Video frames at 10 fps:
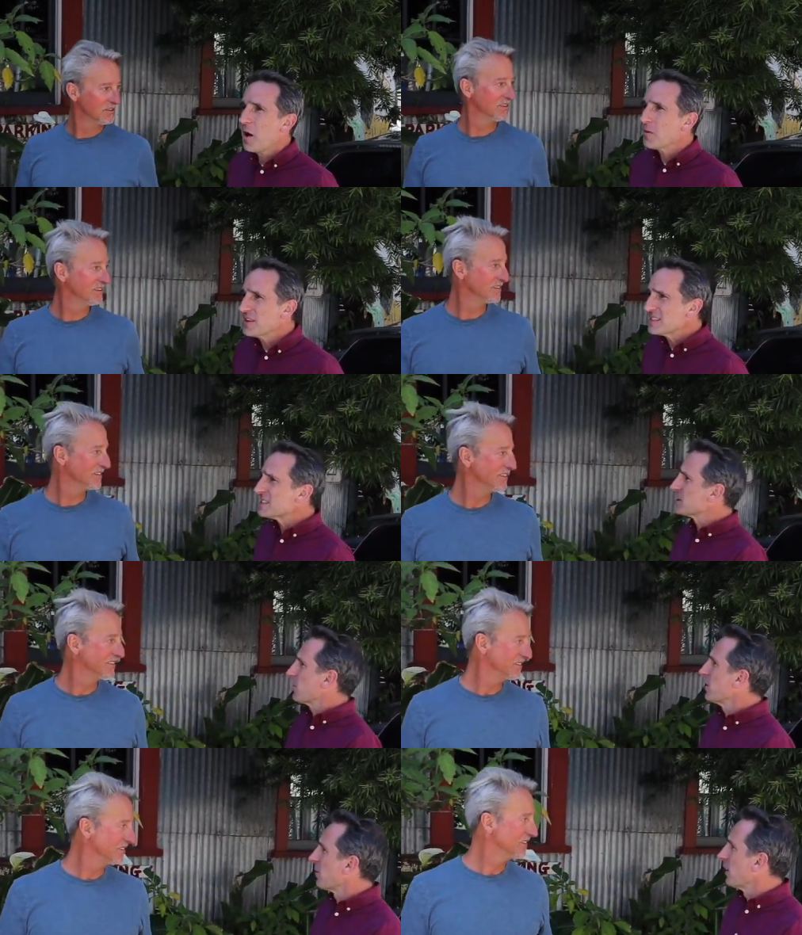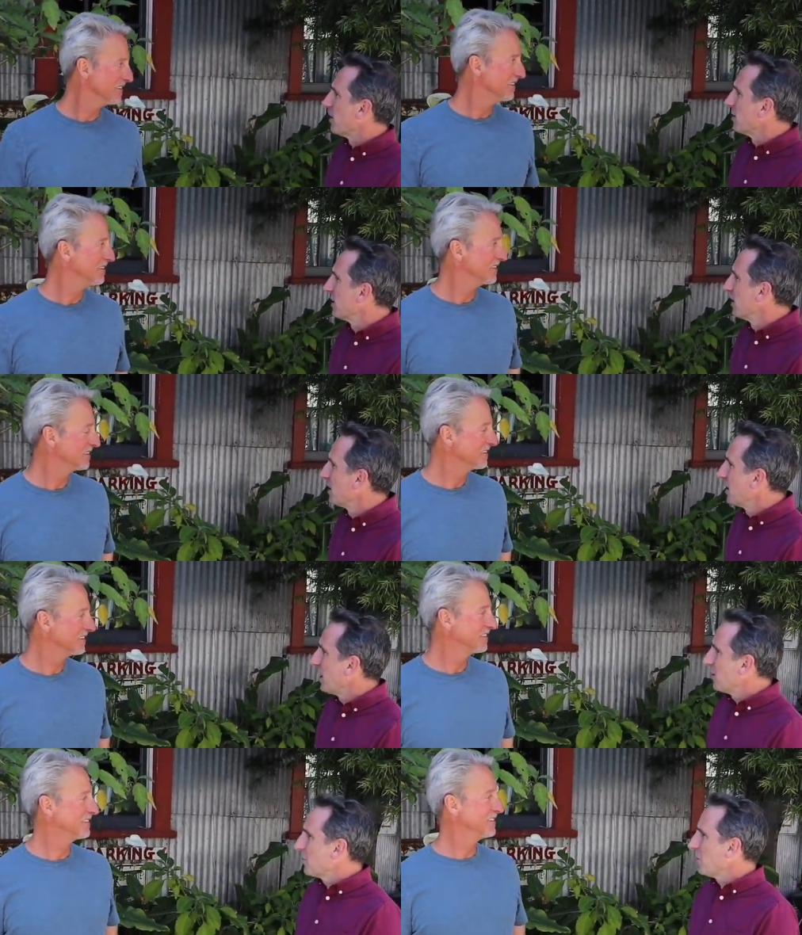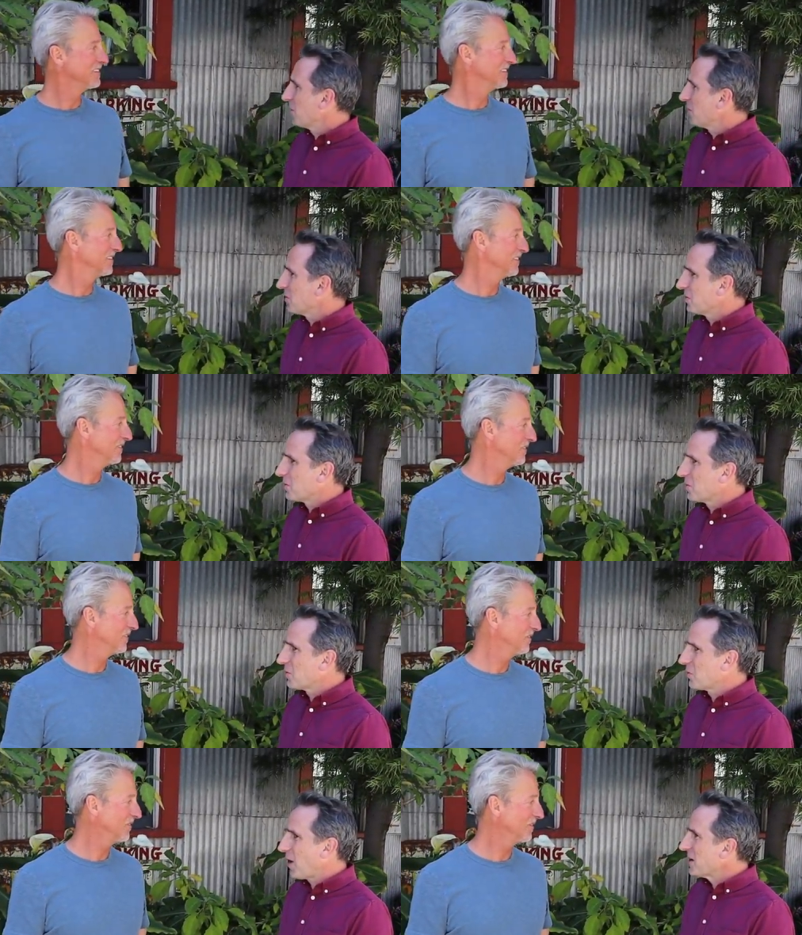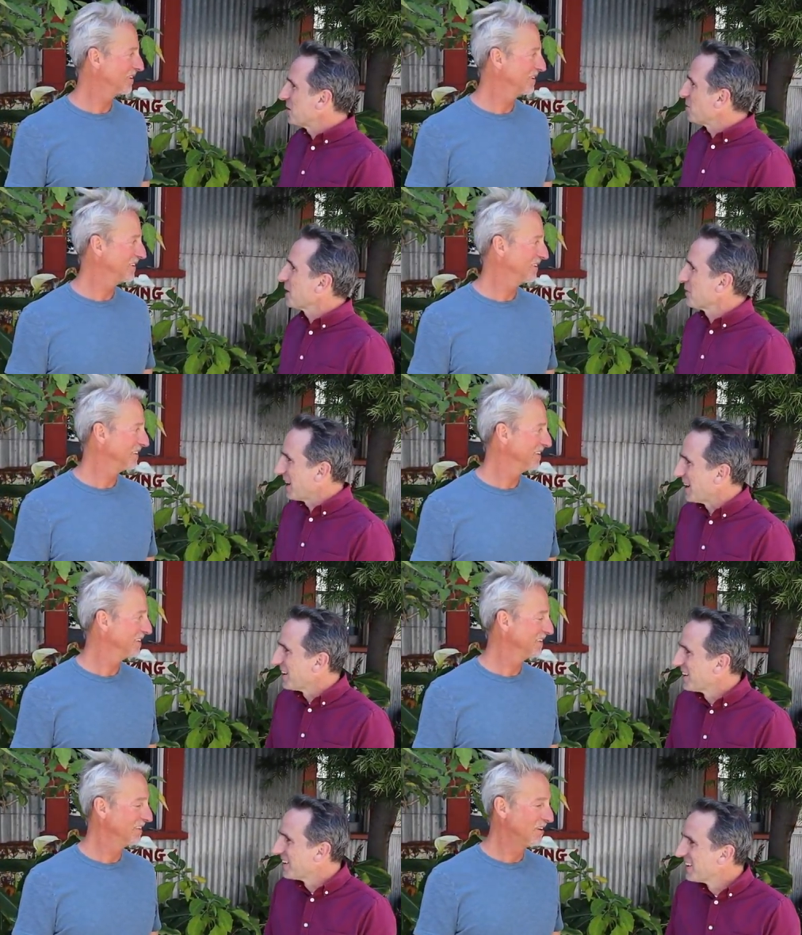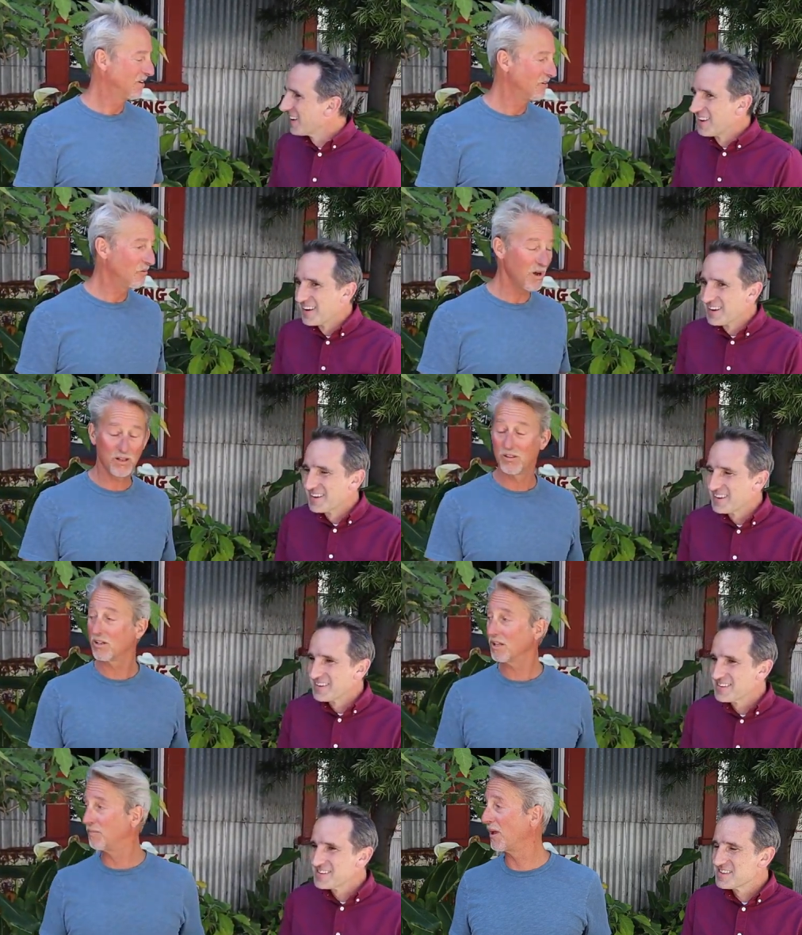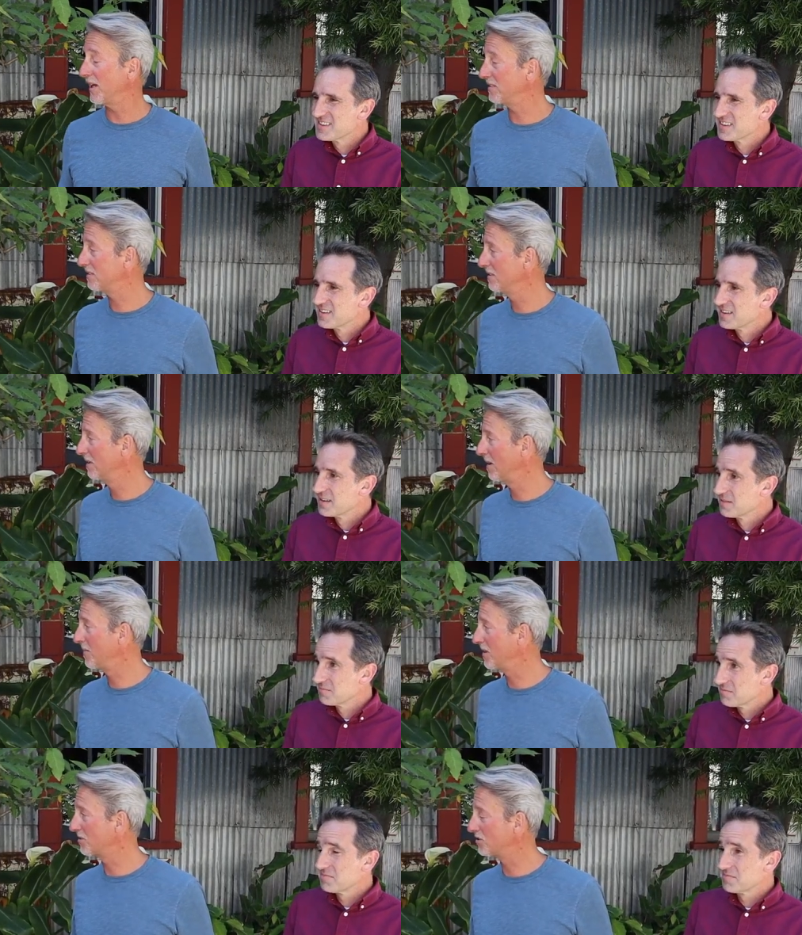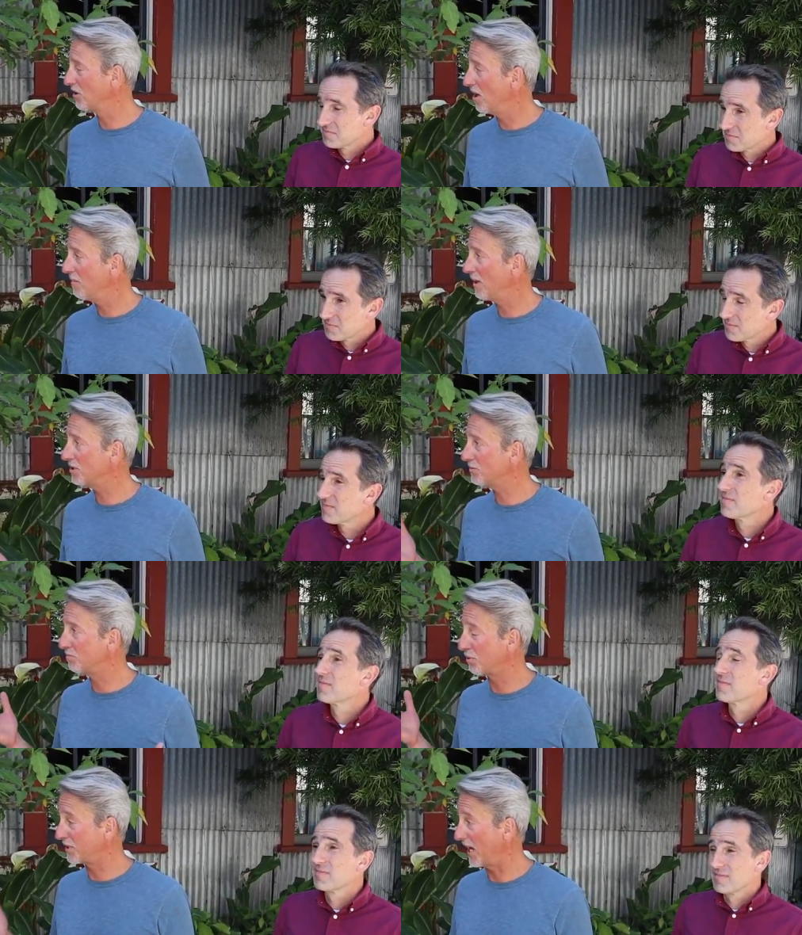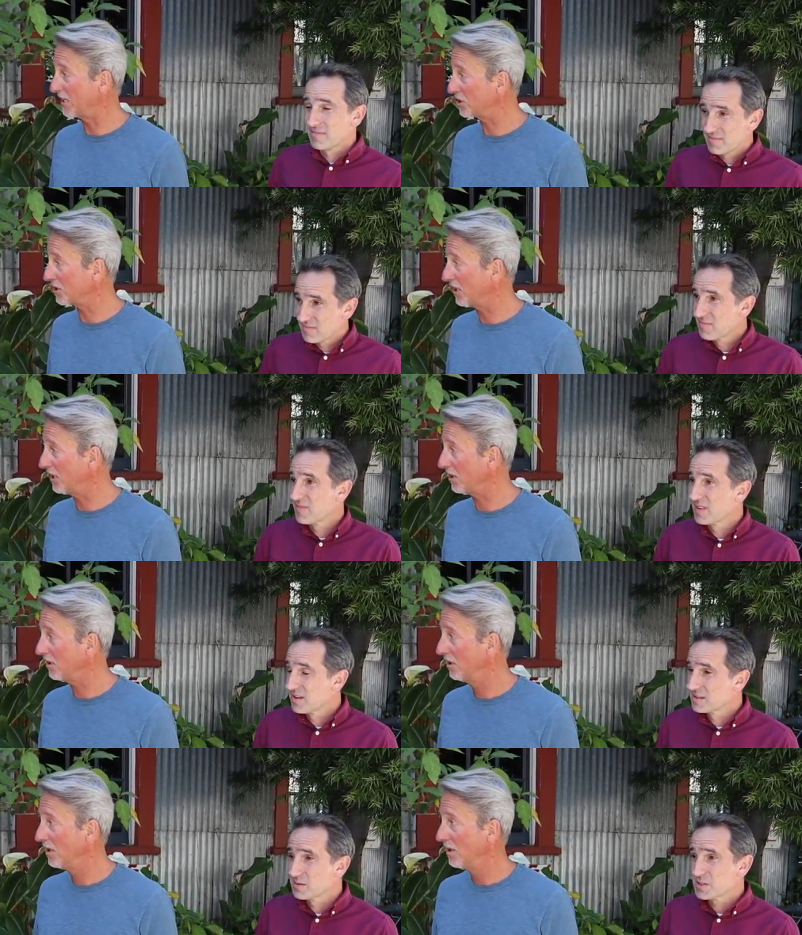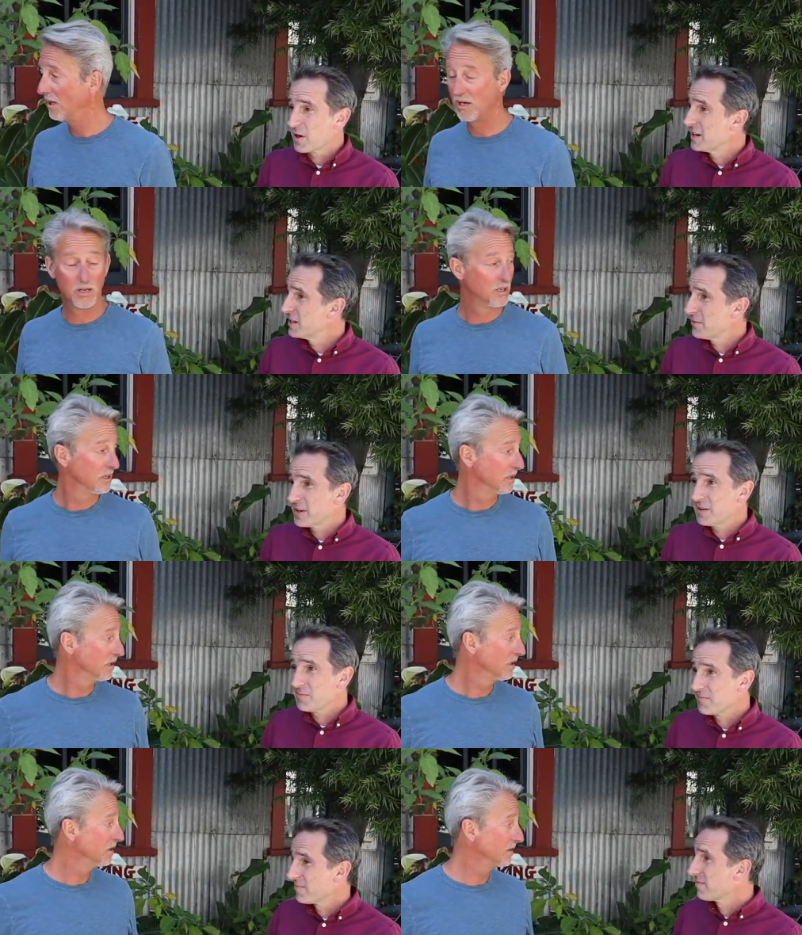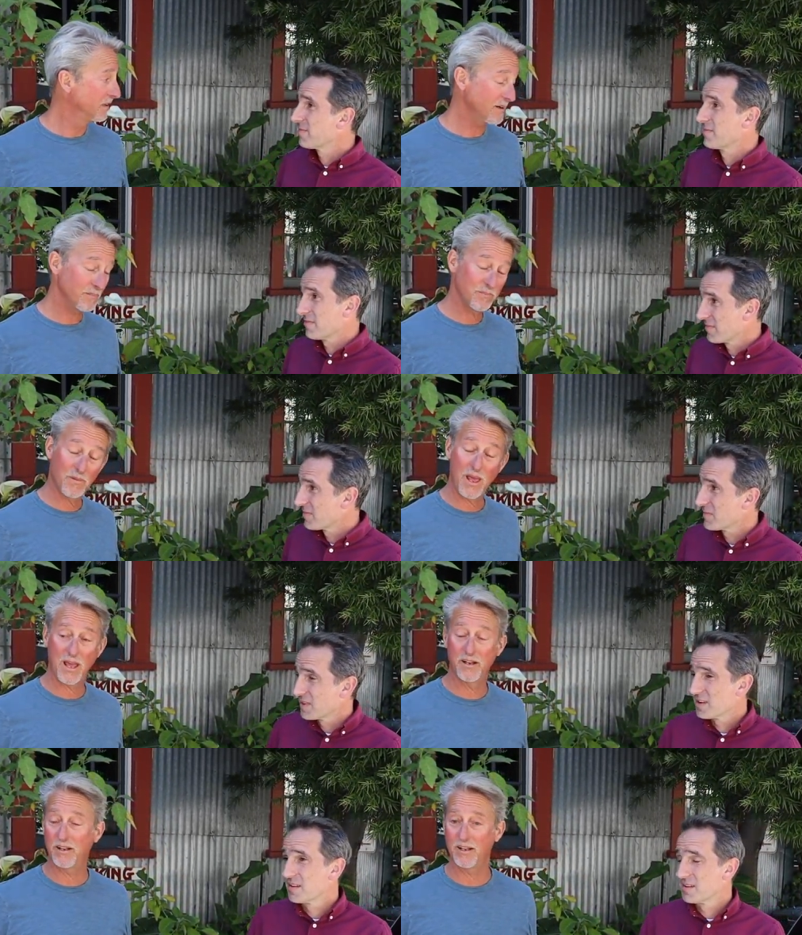Speaker 1: Oh, this is Squid Row. Well, why did you bring me here?
Speaker 2: Well, look at the place. I mean, there's so much potential here.
Speaker 1: So much creativity.
Speaker 2: Yep, and